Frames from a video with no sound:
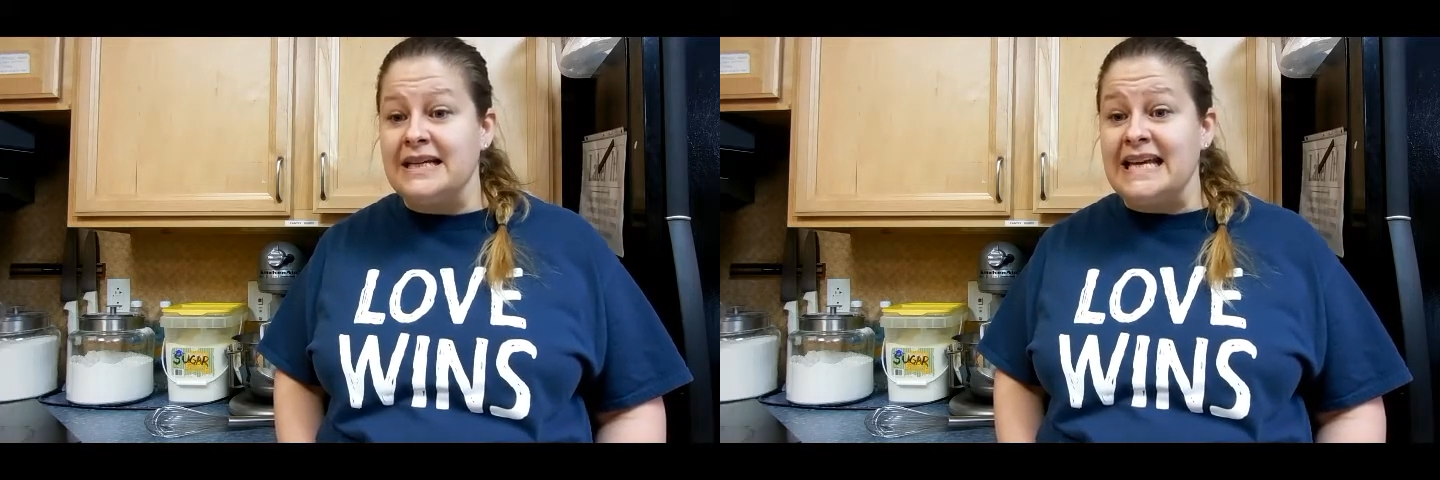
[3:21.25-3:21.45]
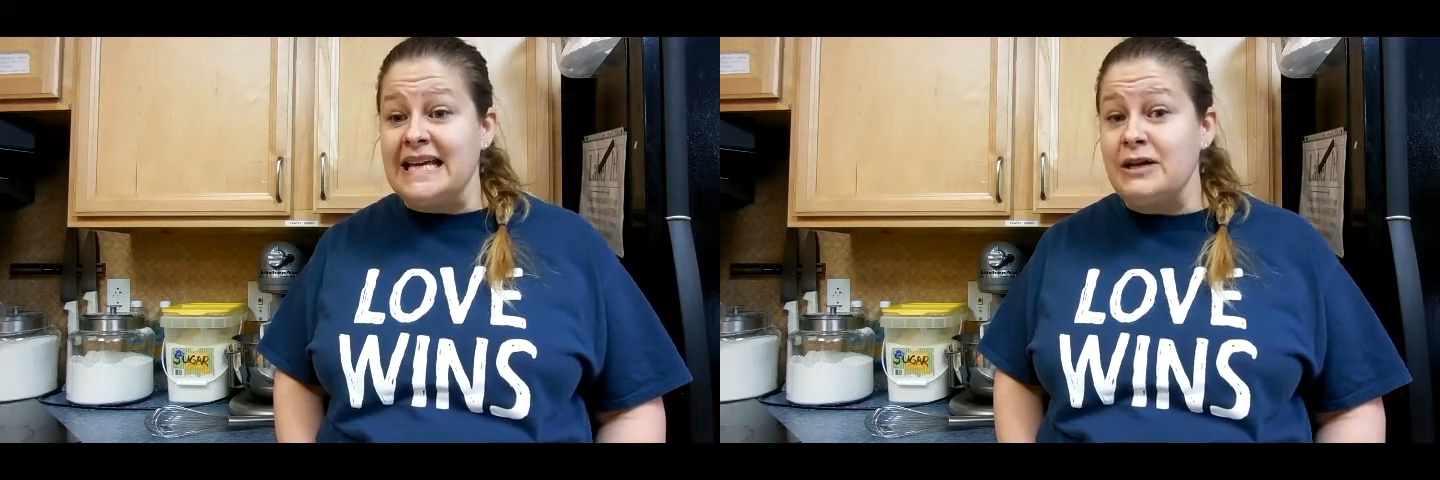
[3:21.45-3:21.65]

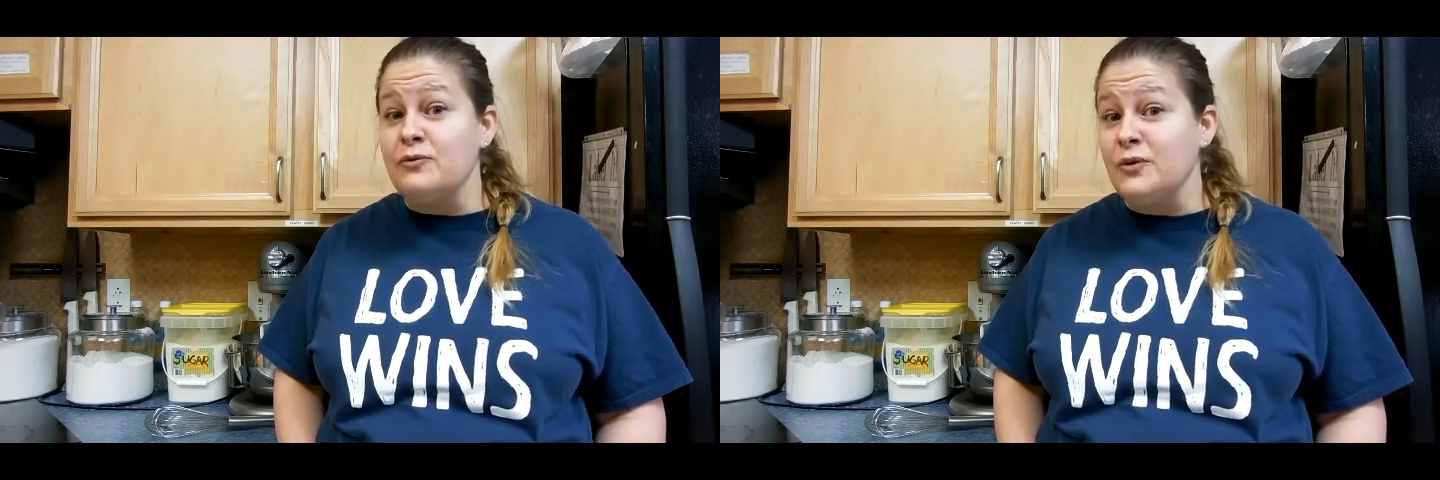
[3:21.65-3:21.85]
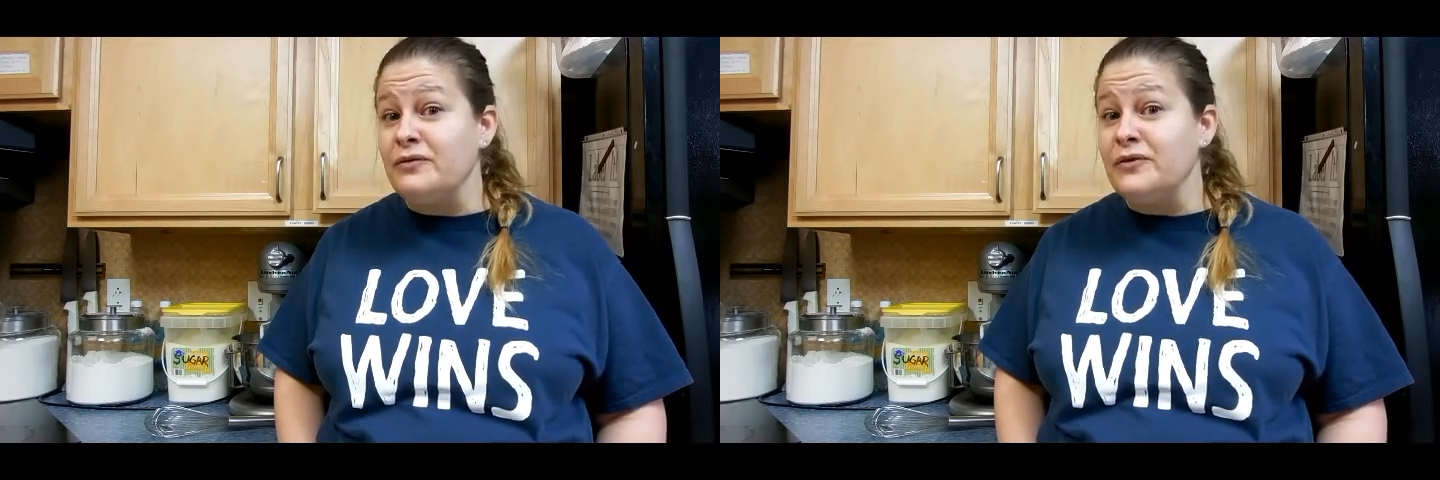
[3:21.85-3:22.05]
get
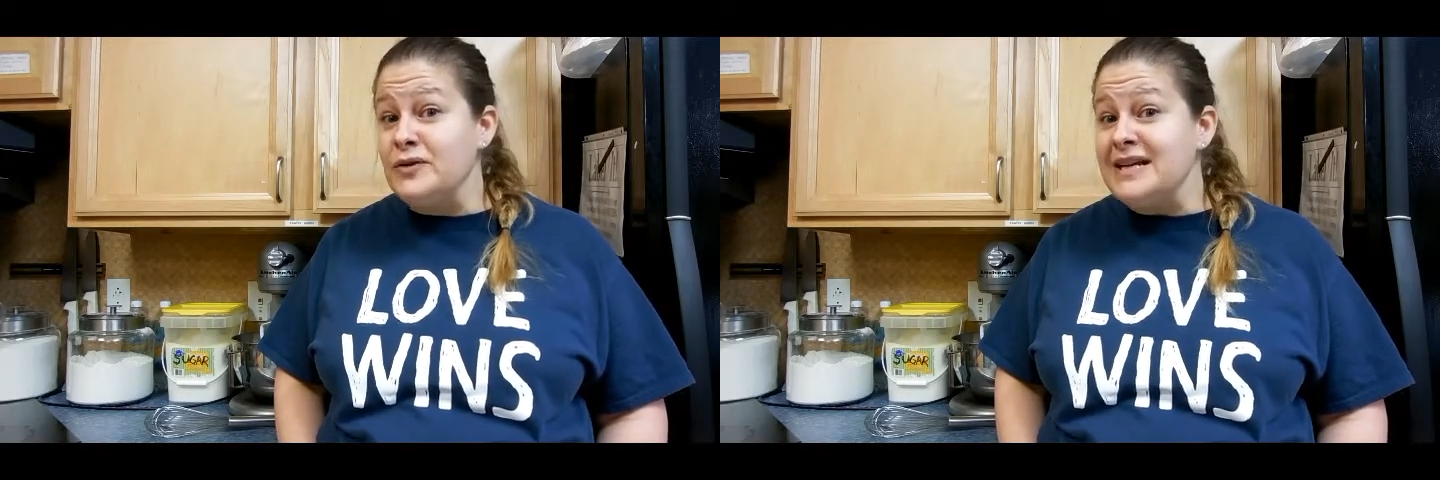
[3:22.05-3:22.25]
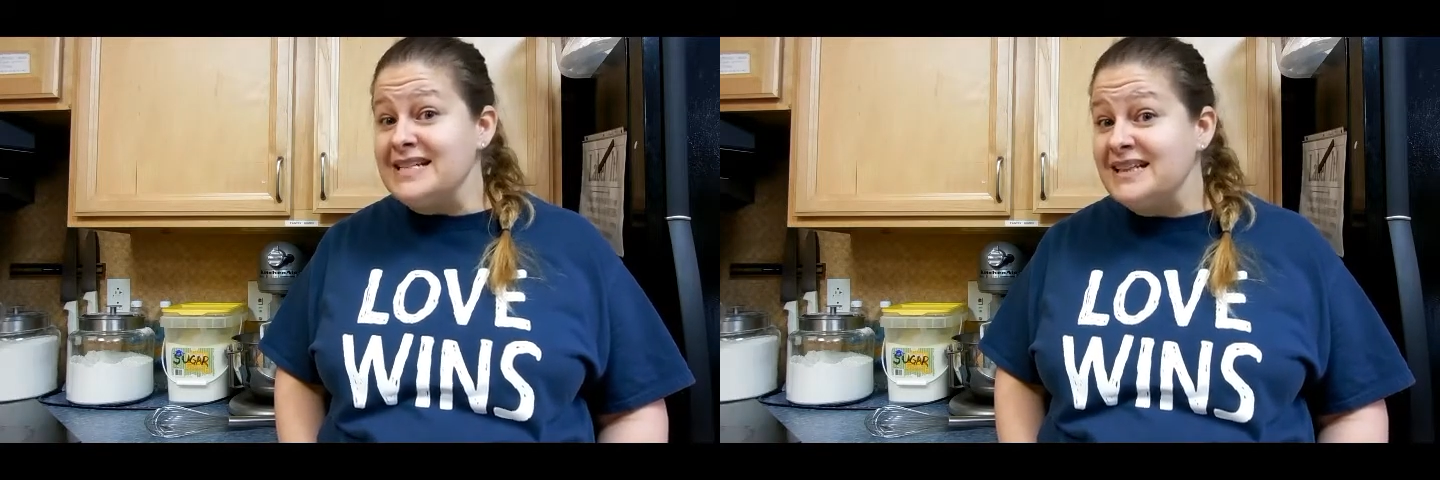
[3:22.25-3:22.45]
real
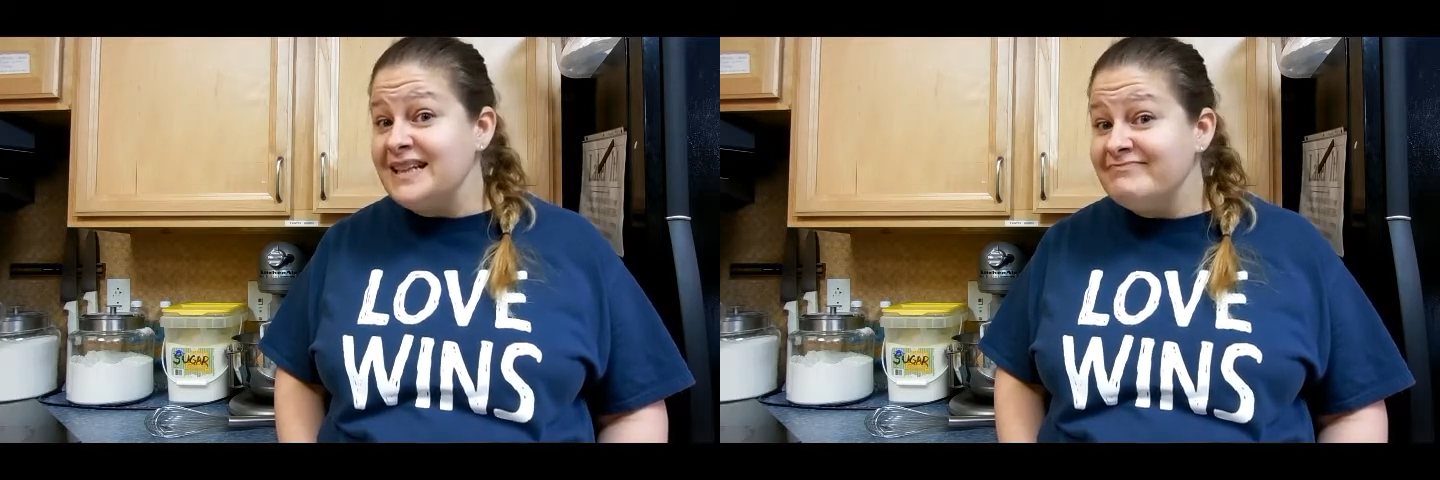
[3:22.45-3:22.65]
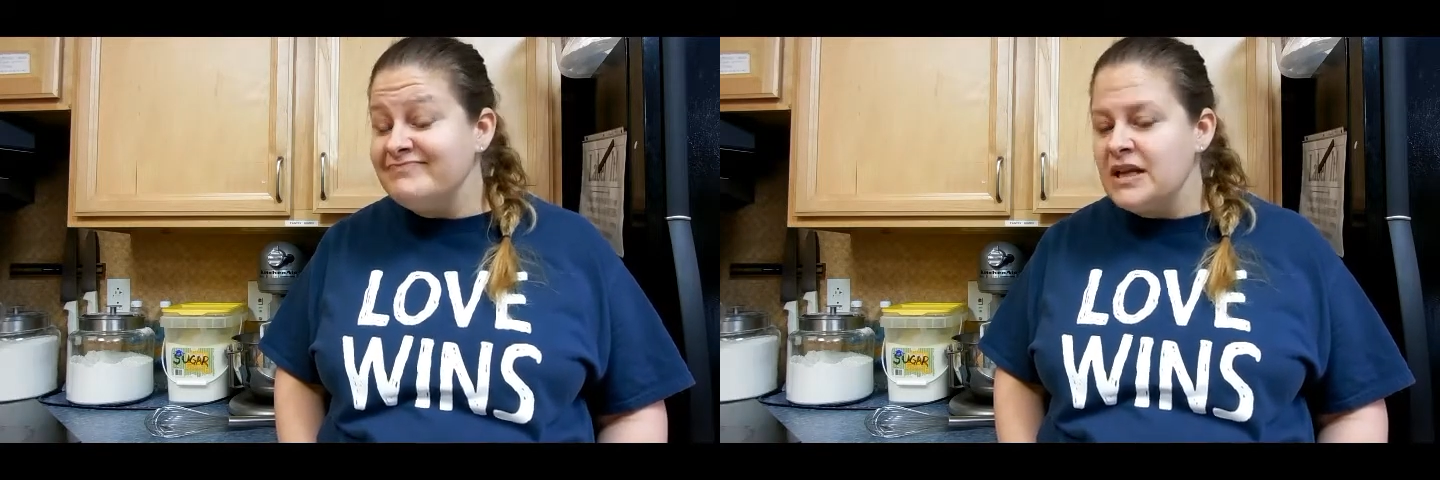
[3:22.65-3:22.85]
food easily.